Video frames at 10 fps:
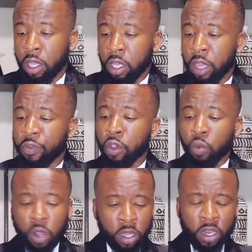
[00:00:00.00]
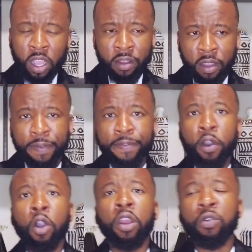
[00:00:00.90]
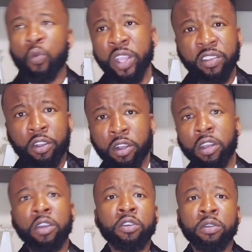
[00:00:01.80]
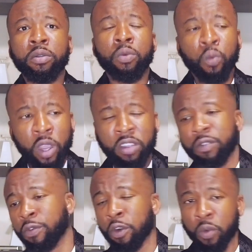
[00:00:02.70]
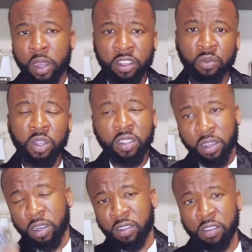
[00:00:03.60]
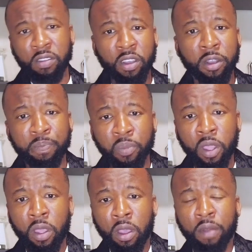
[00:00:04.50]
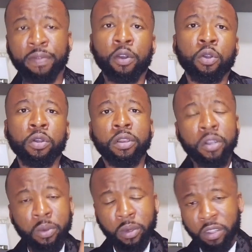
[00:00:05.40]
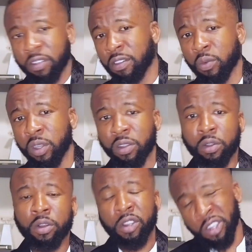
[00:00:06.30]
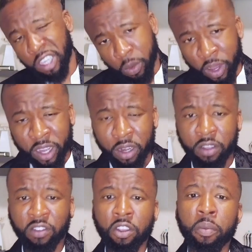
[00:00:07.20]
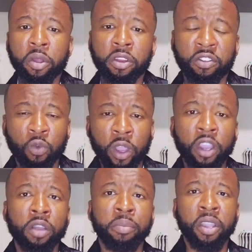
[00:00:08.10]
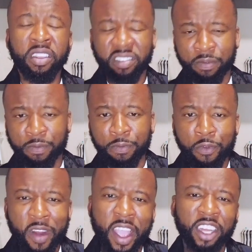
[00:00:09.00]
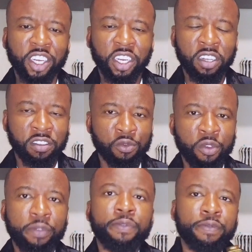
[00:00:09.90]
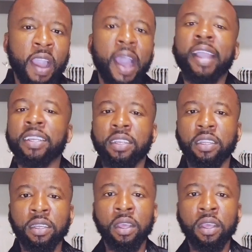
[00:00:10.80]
if you want, they're, they're fall and winter cologne. One is fall, one is winter. This is um, a fall cologne. This is a winter cologne. You can wear it in the summer as well, but it's fresh, it's refined